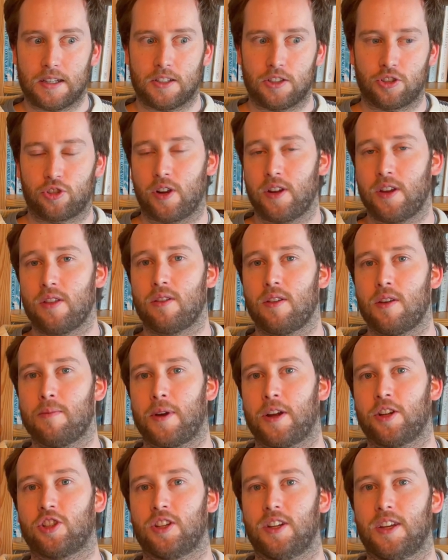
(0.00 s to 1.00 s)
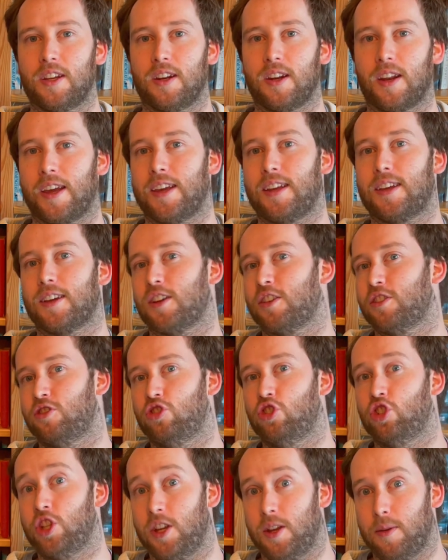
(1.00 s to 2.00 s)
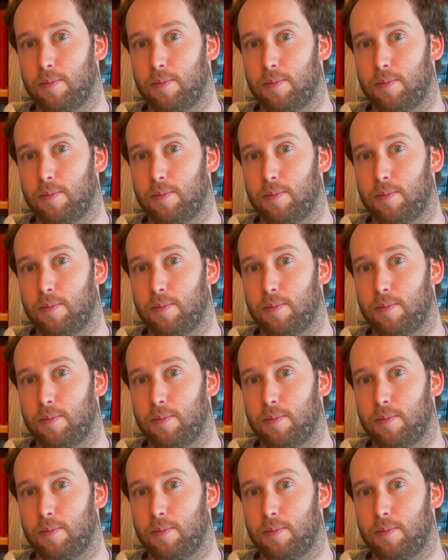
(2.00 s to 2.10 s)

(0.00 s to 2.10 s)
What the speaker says: Try and imagine it like a gym.